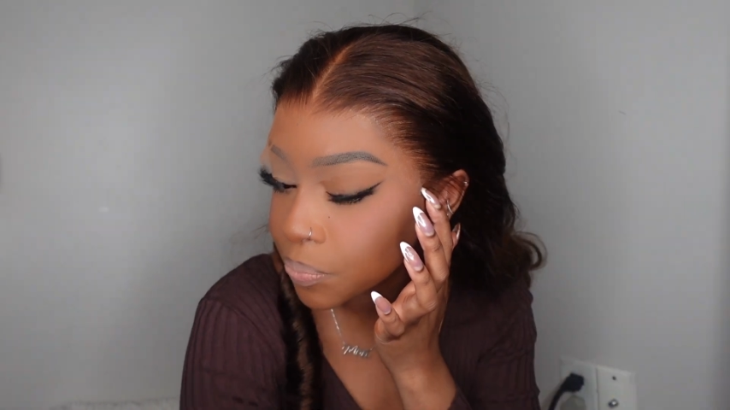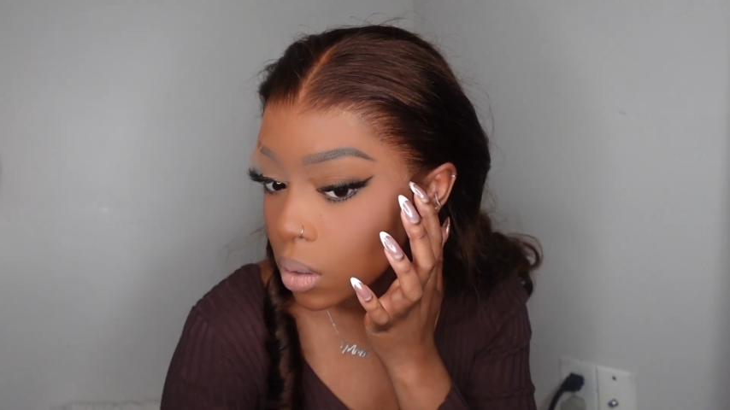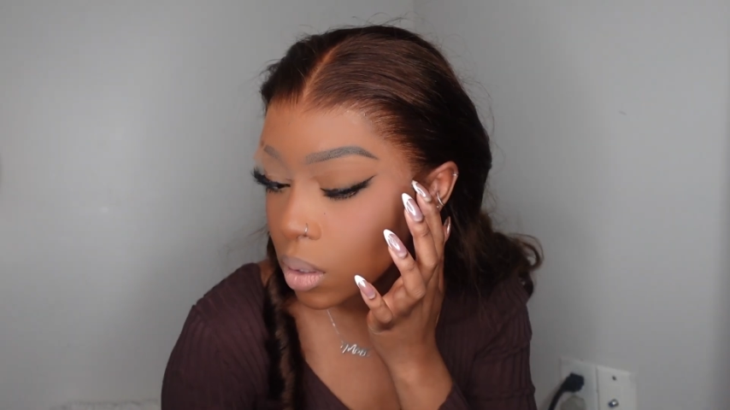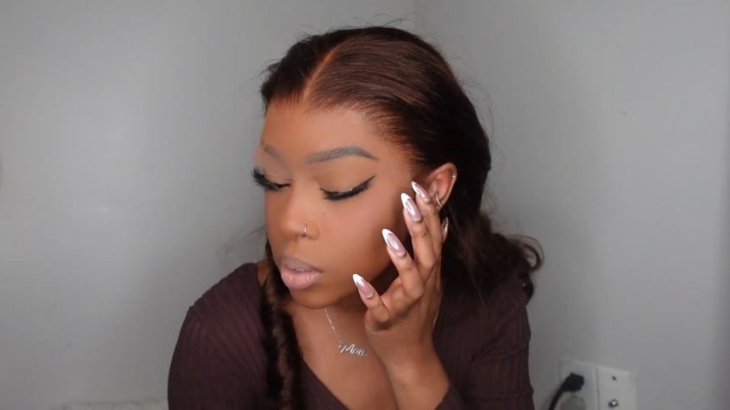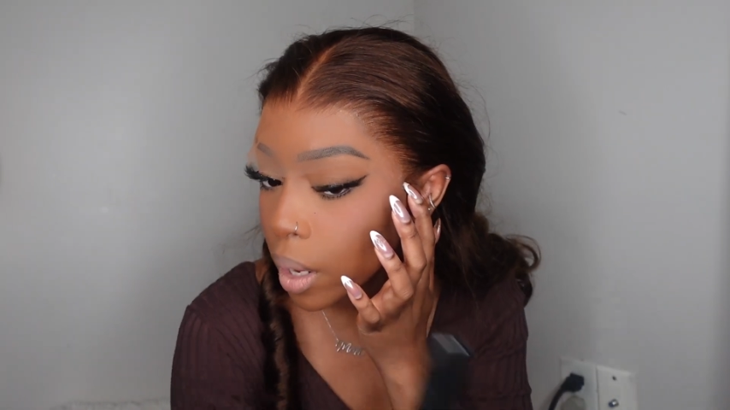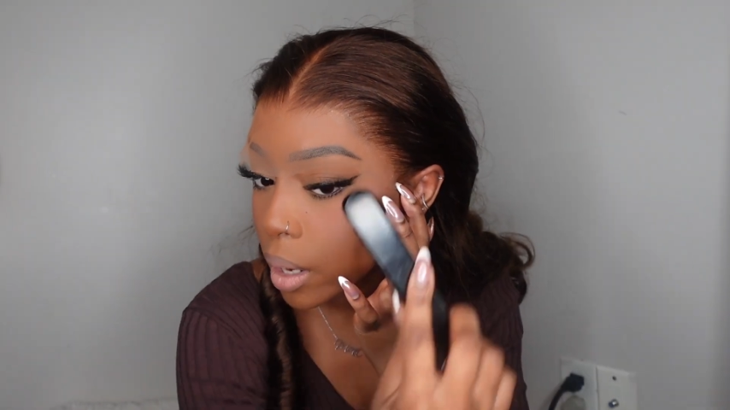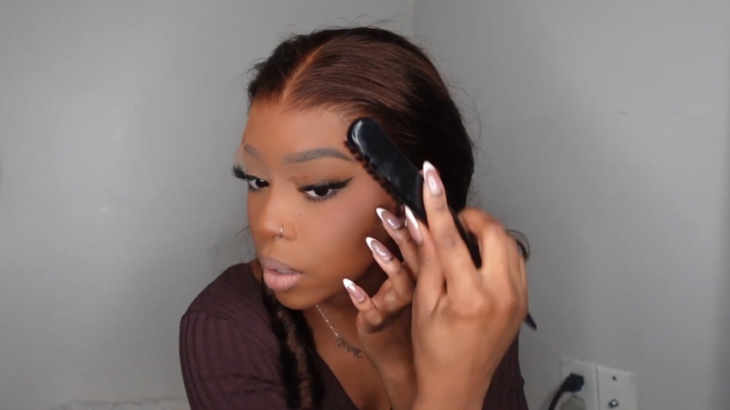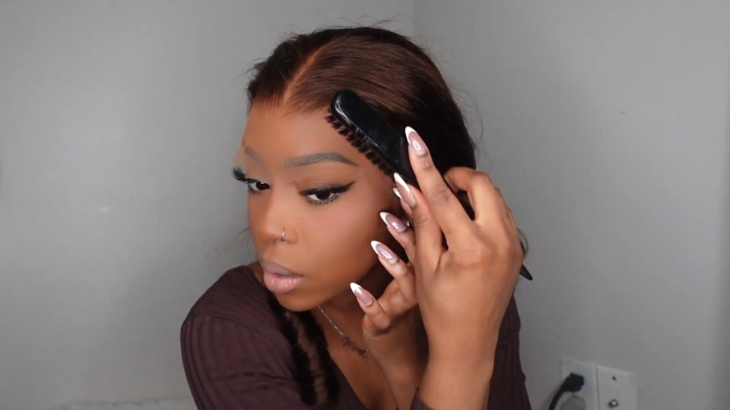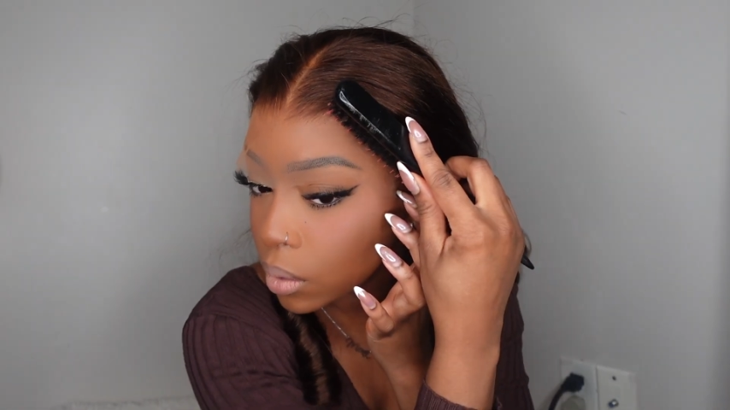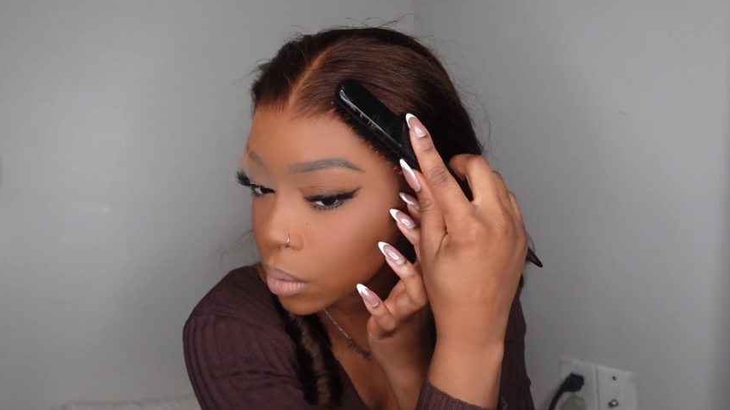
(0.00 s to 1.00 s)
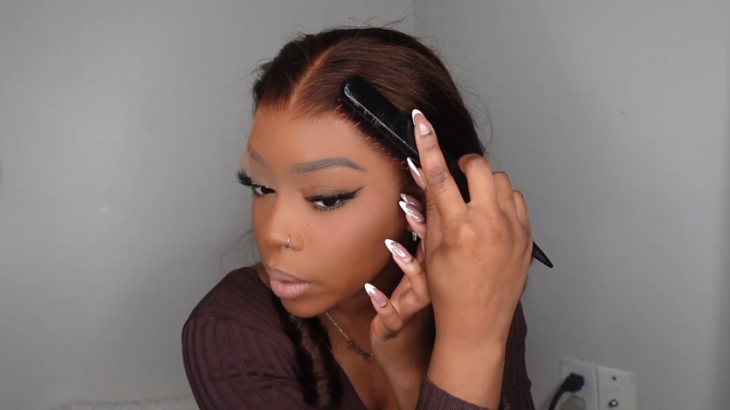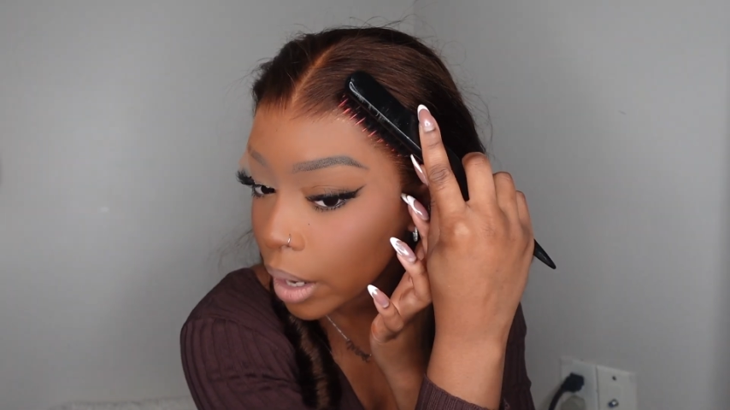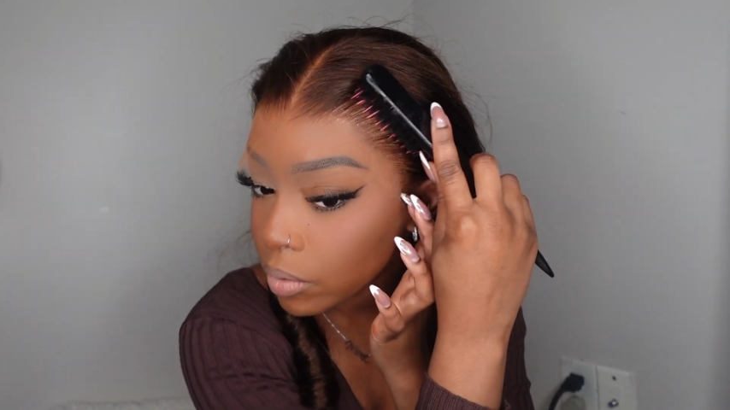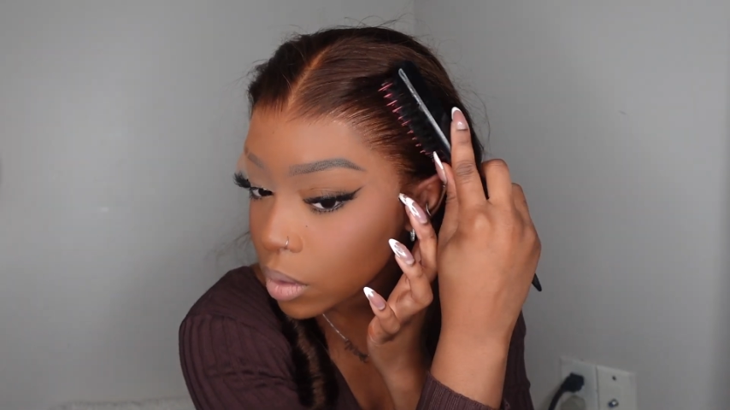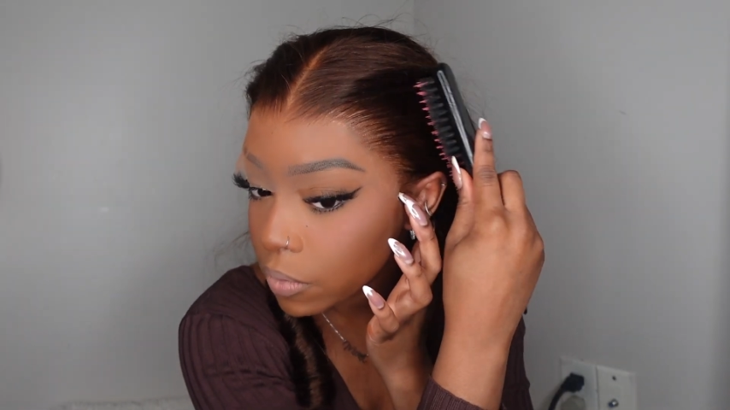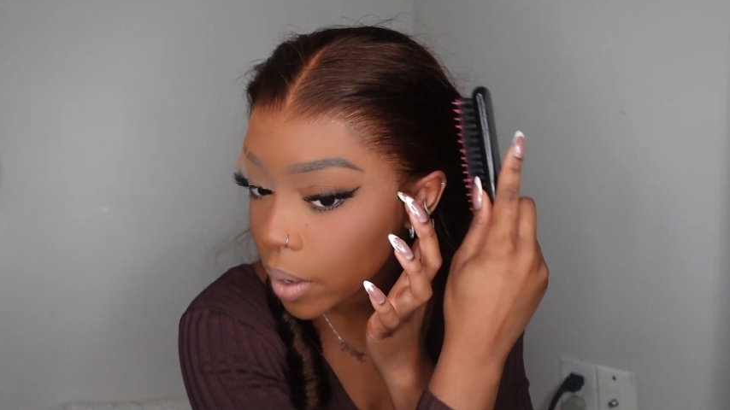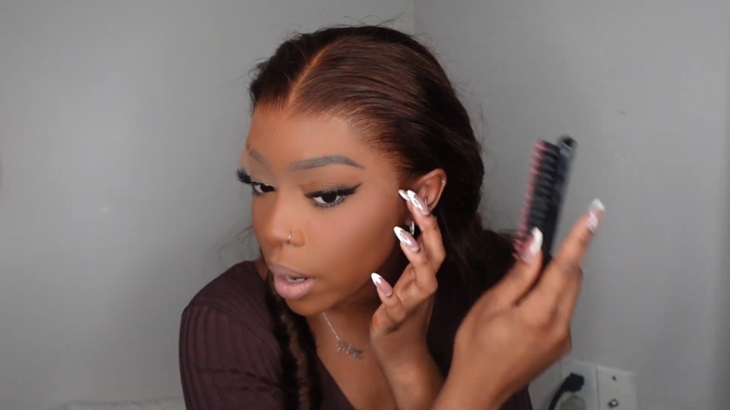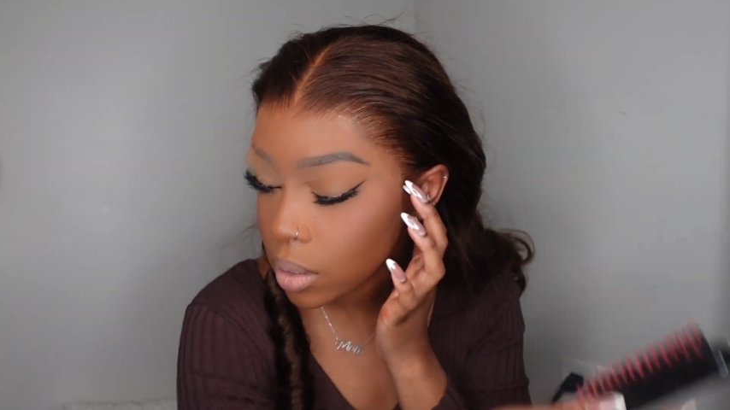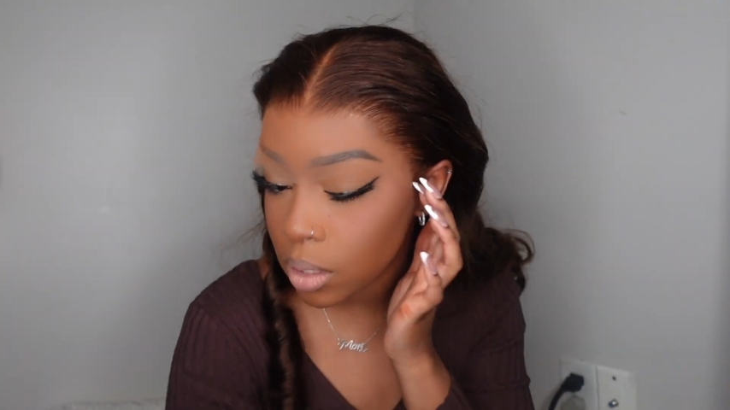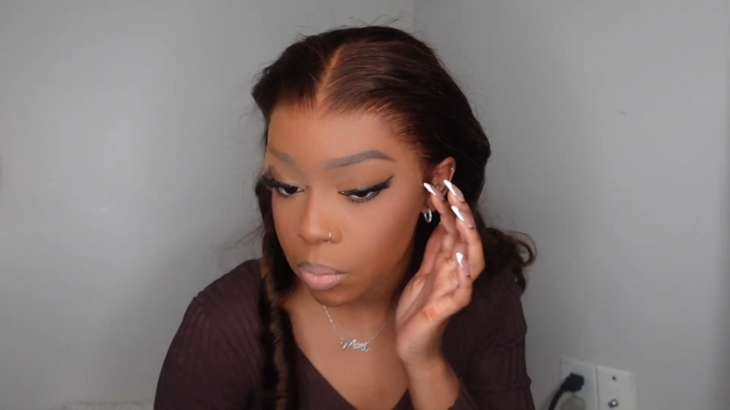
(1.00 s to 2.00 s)
Because adding glue after the
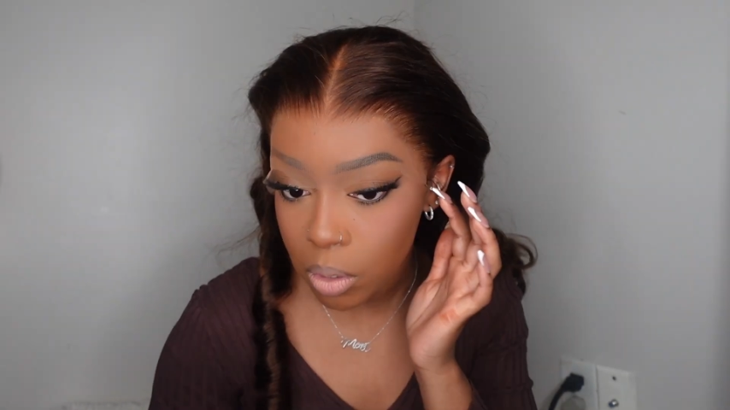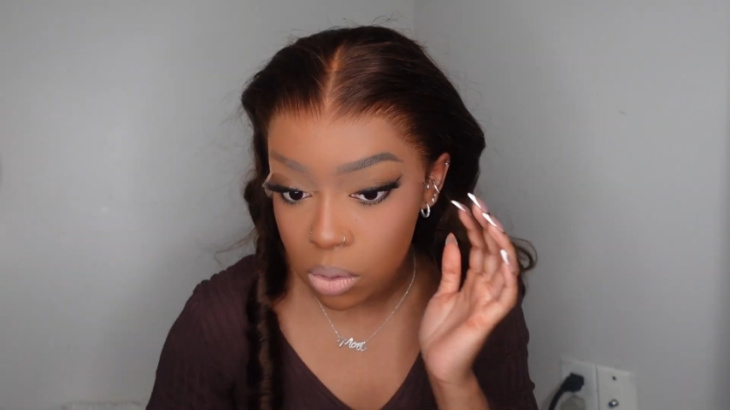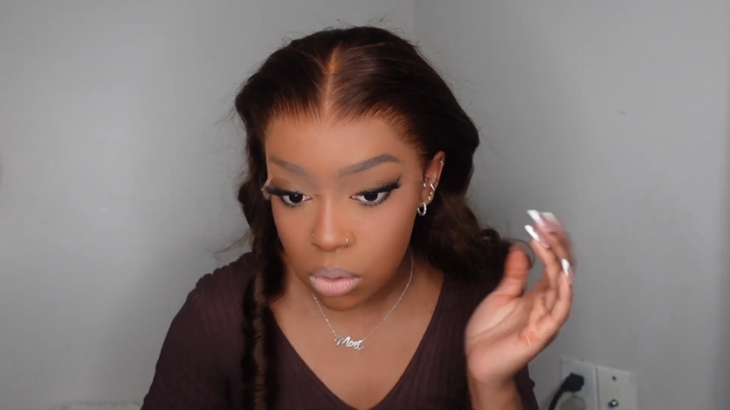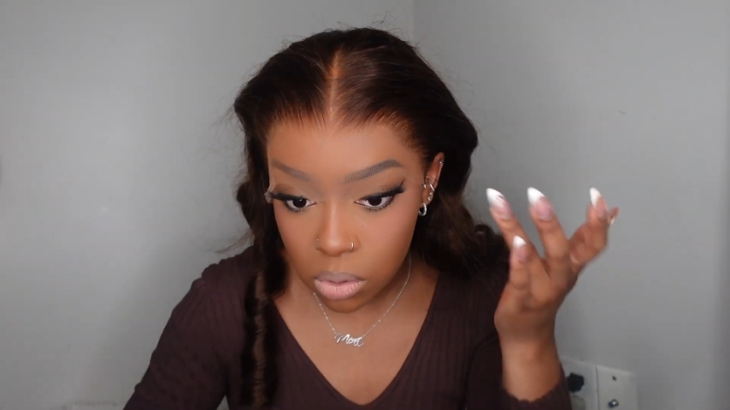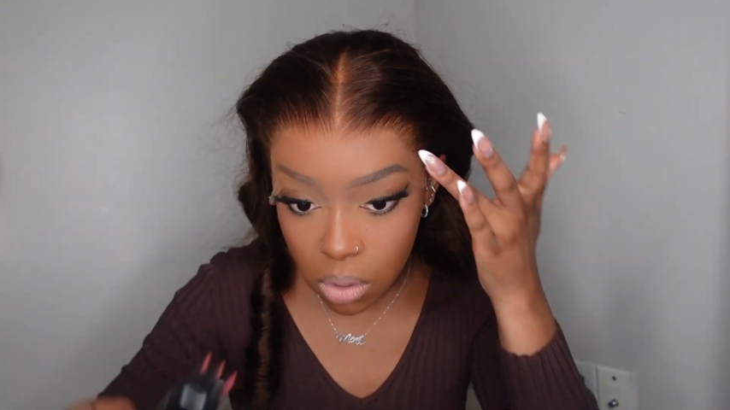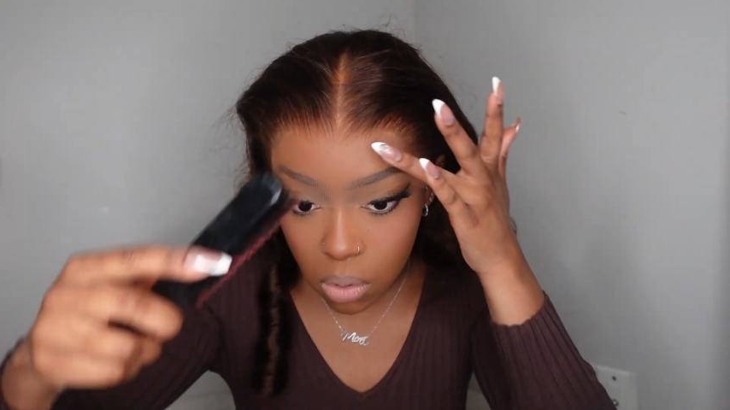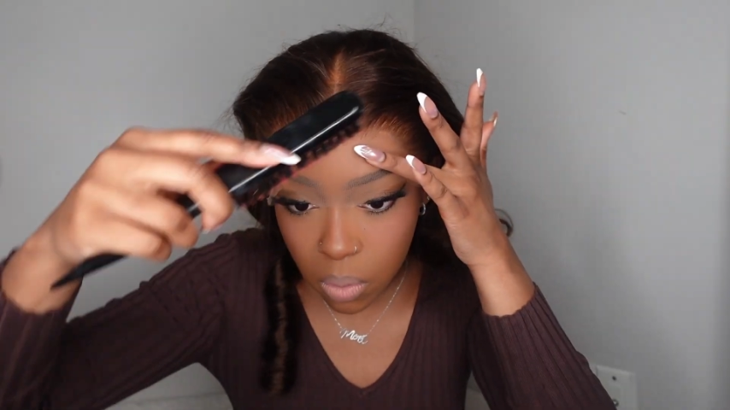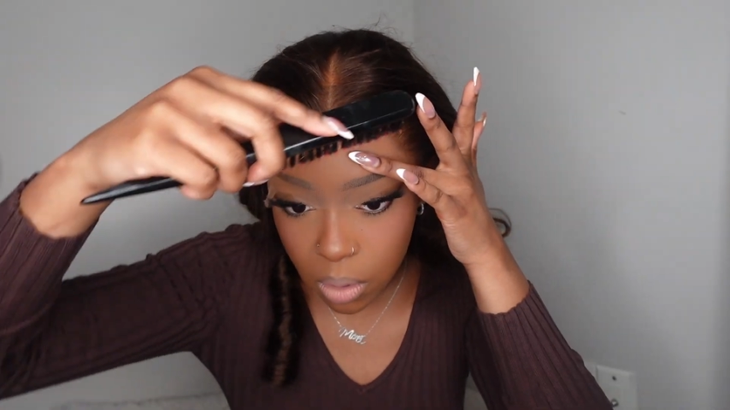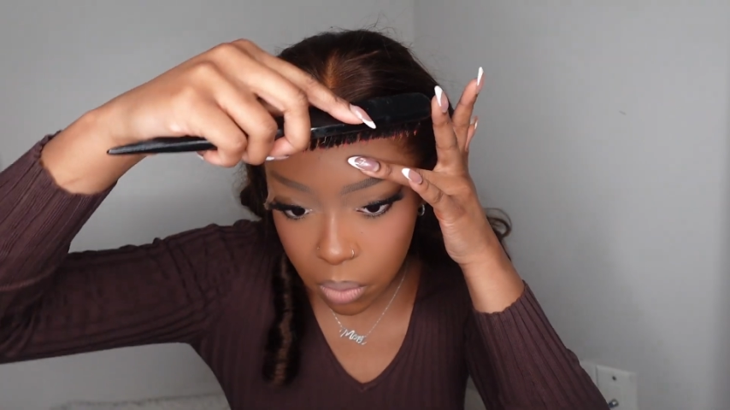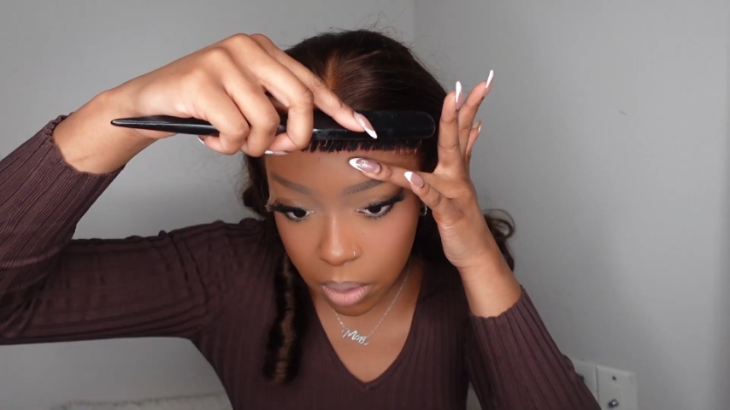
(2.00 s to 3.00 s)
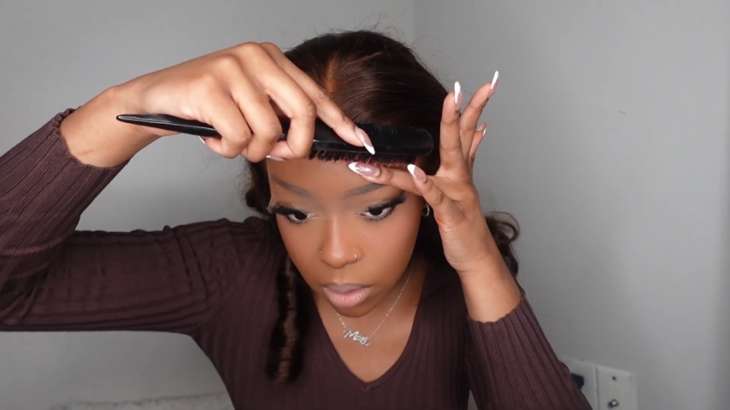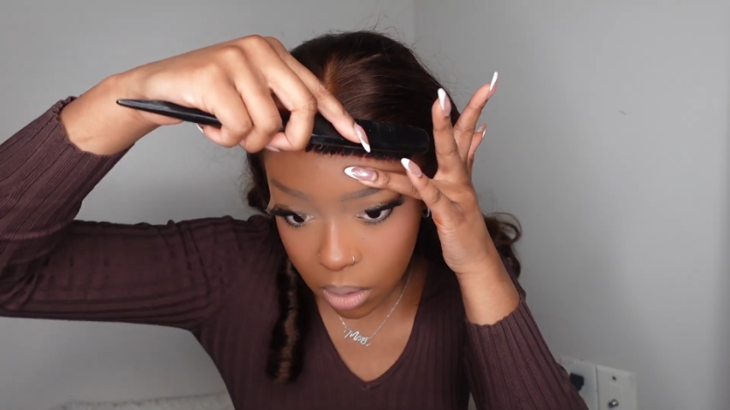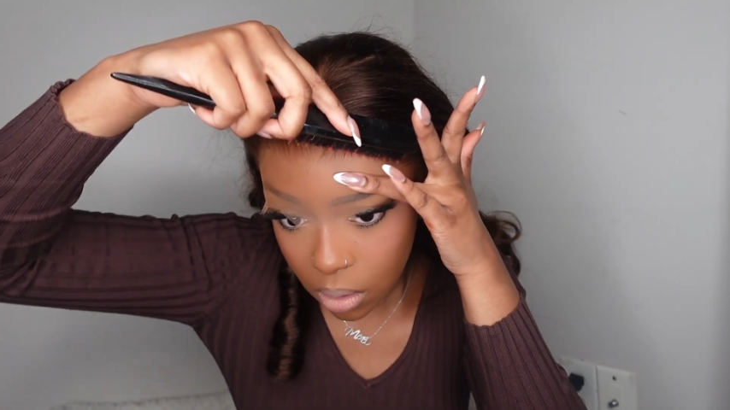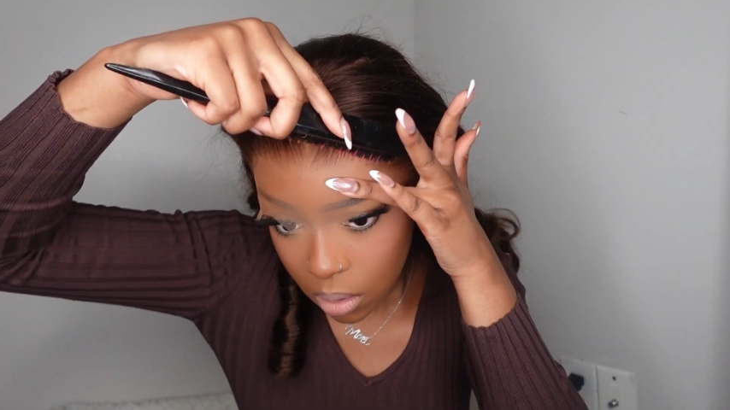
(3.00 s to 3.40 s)
fact can be so annoying.